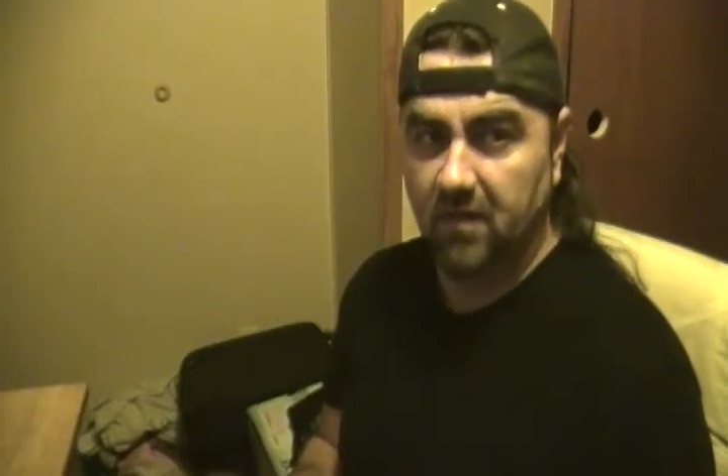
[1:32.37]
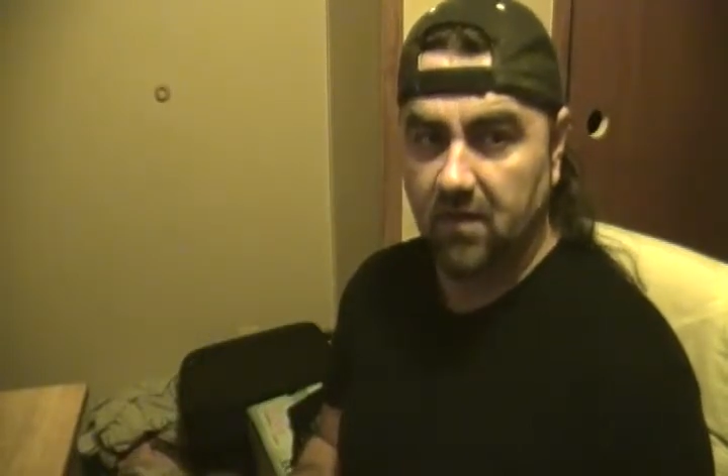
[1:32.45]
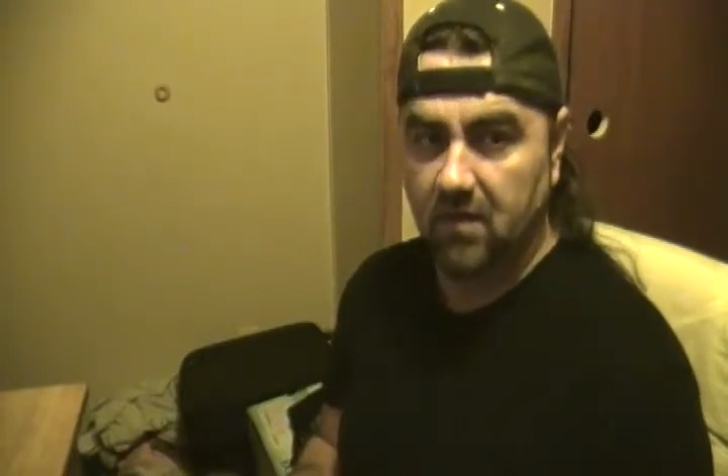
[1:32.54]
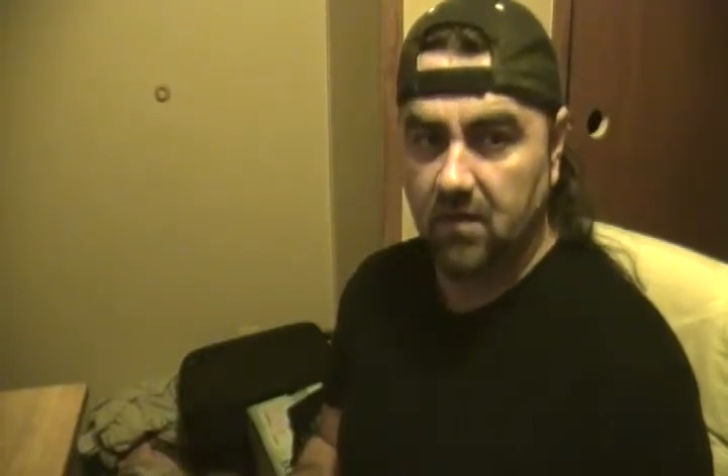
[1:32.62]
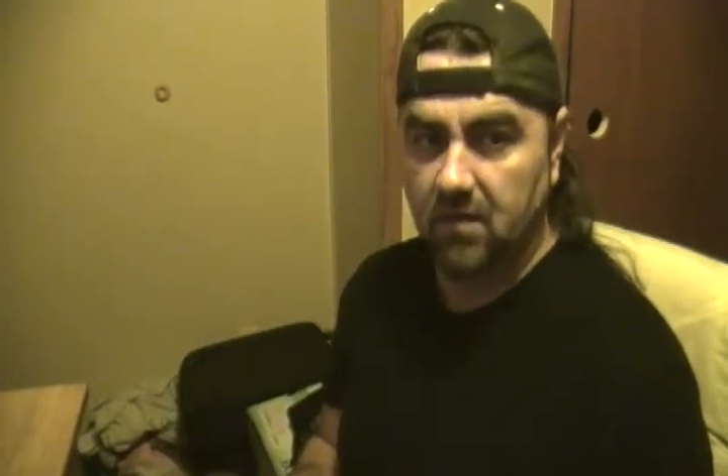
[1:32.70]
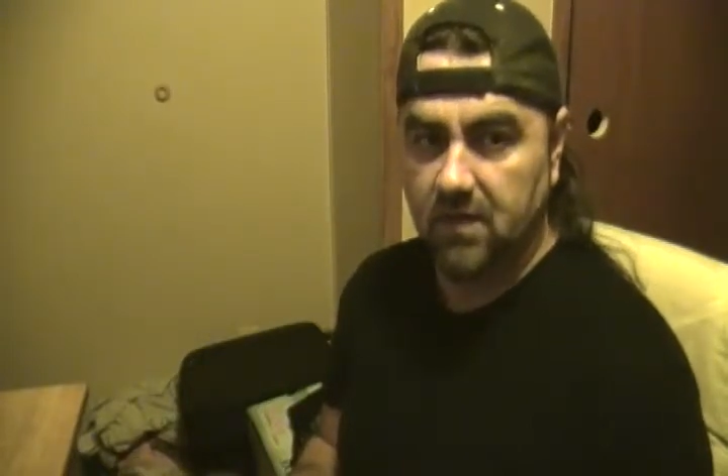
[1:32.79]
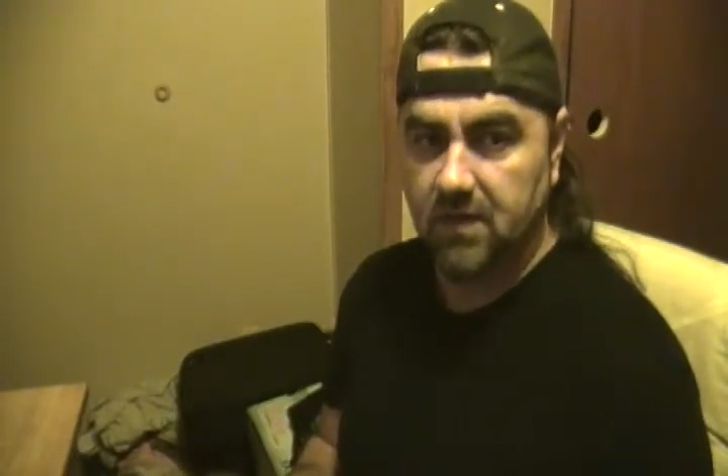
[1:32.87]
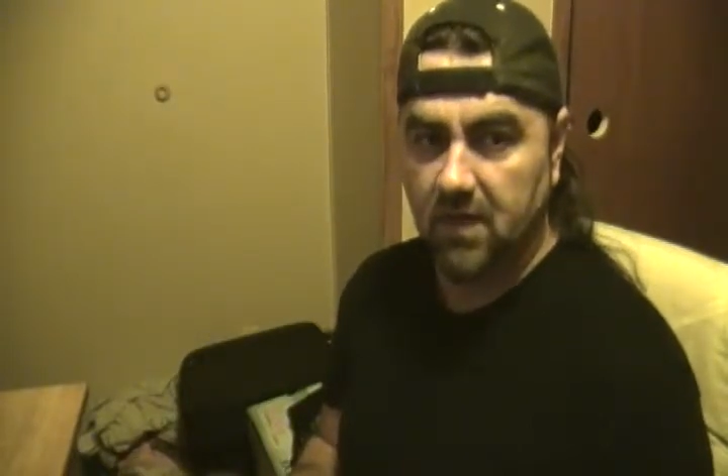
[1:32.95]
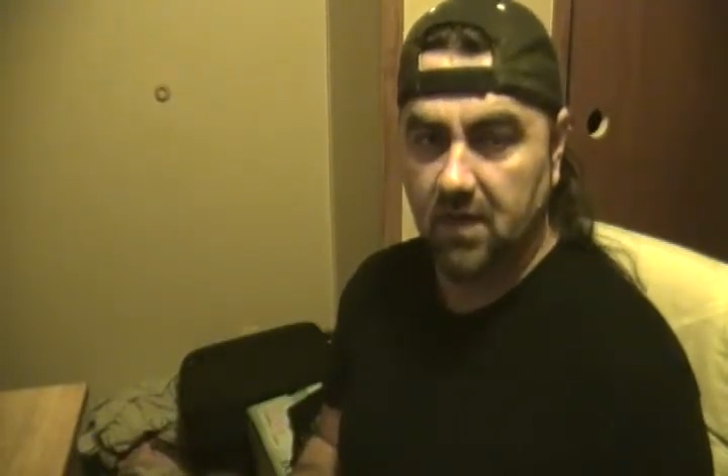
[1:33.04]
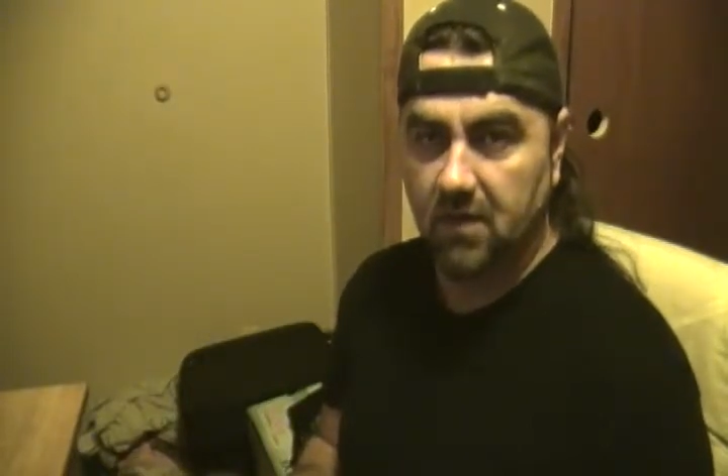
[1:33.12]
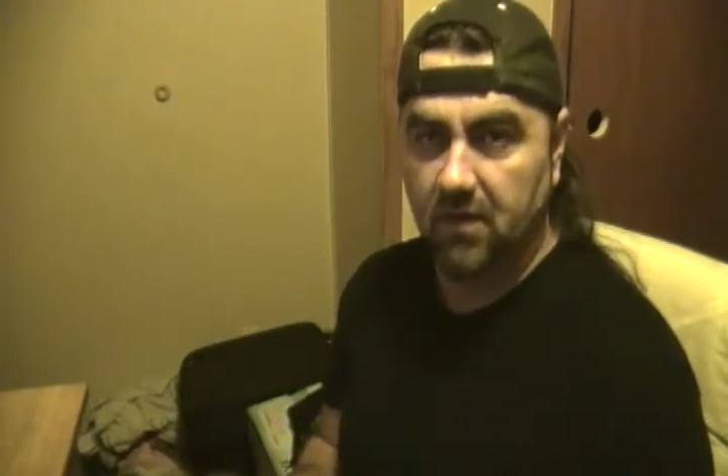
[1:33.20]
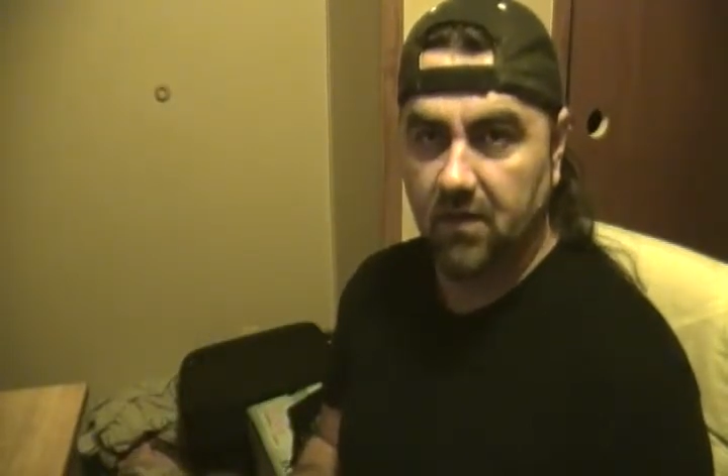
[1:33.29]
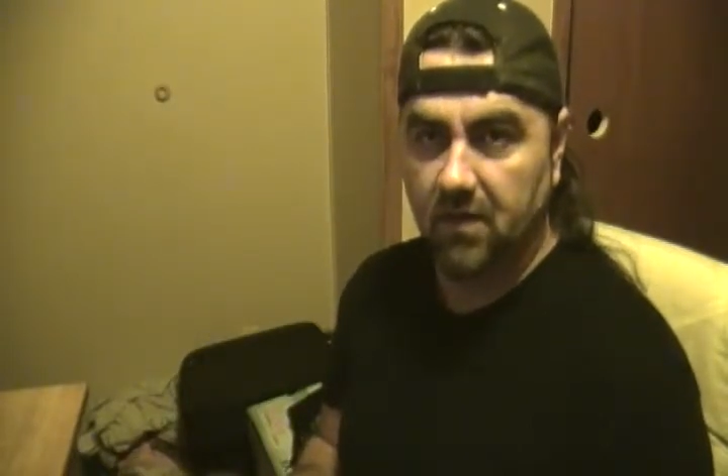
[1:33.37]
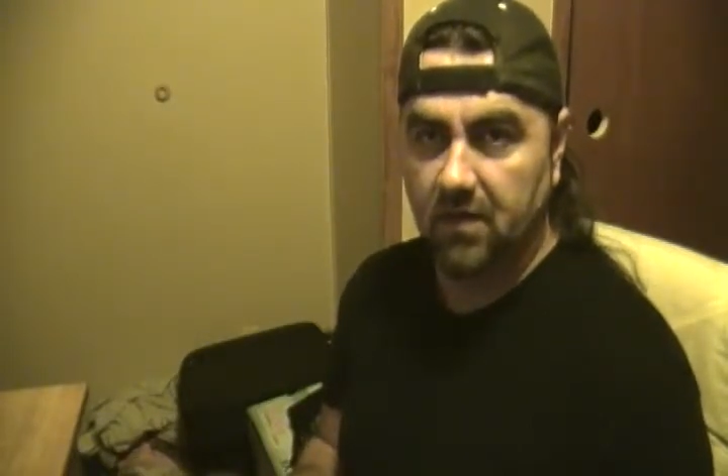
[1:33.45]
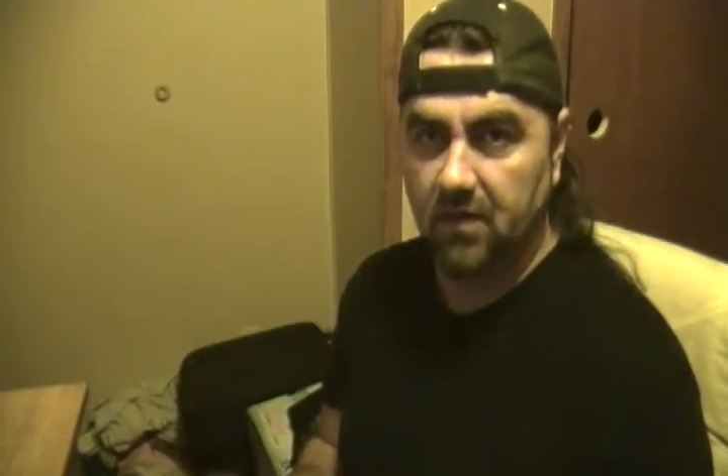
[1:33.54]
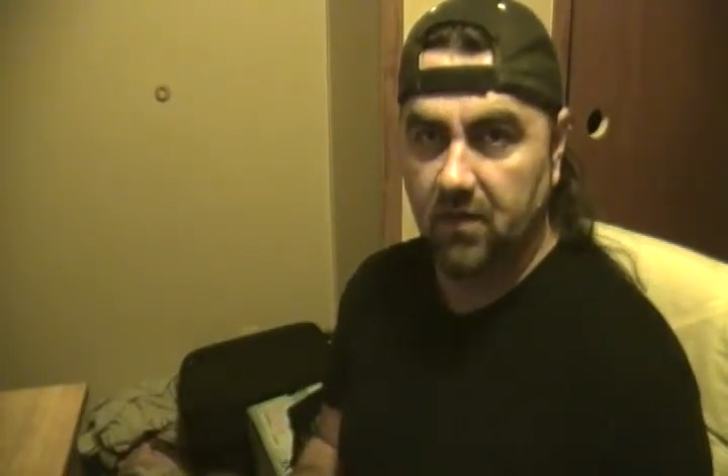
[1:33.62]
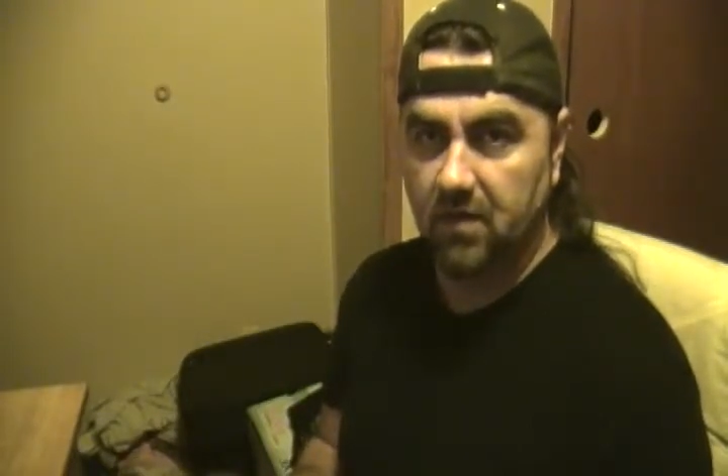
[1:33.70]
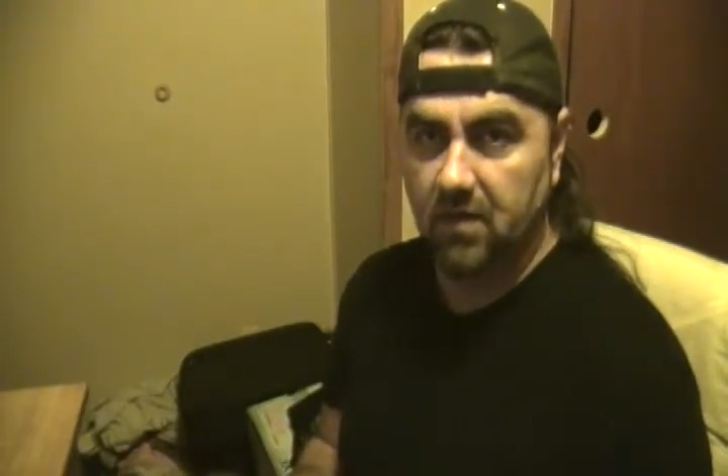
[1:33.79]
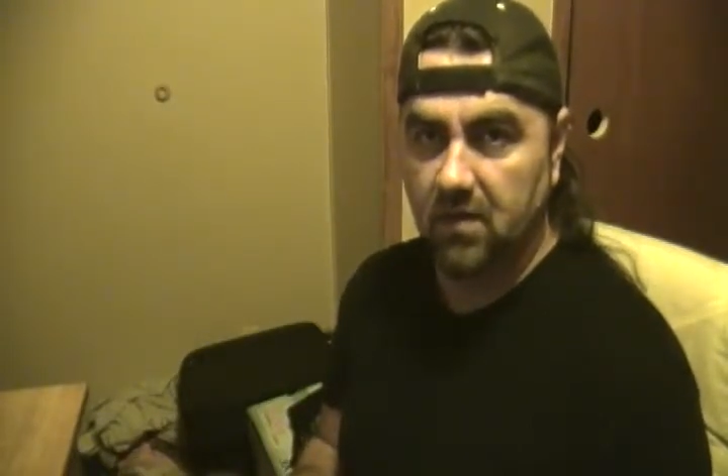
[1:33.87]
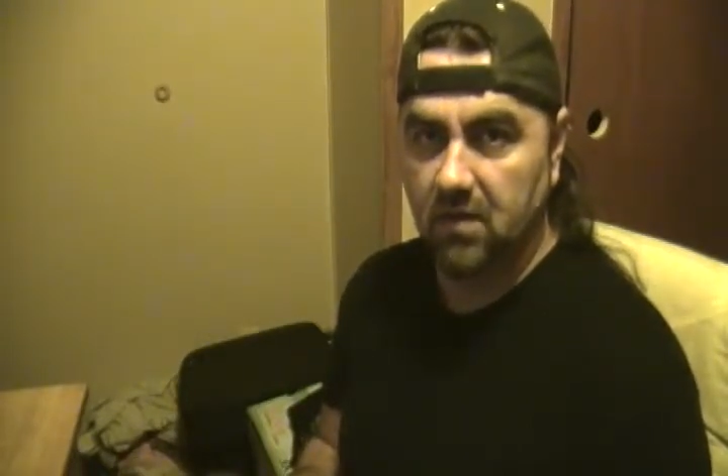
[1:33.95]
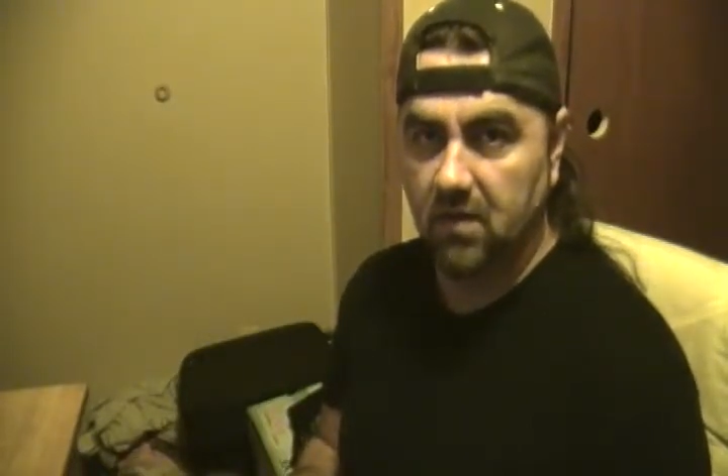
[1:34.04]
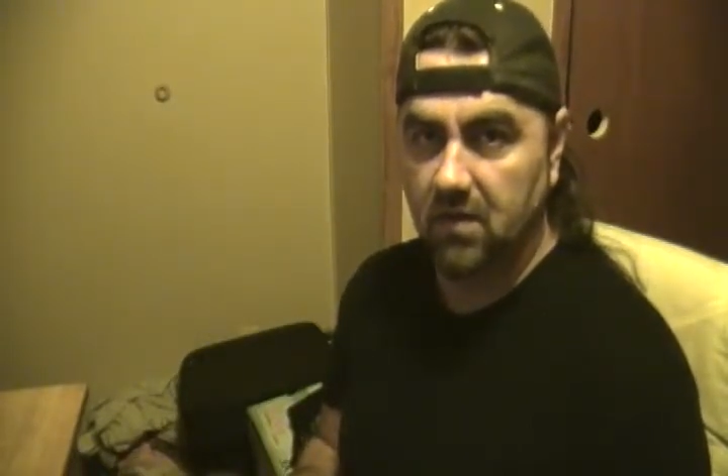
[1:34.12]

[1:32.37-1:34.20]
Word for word: a uh, second or third degree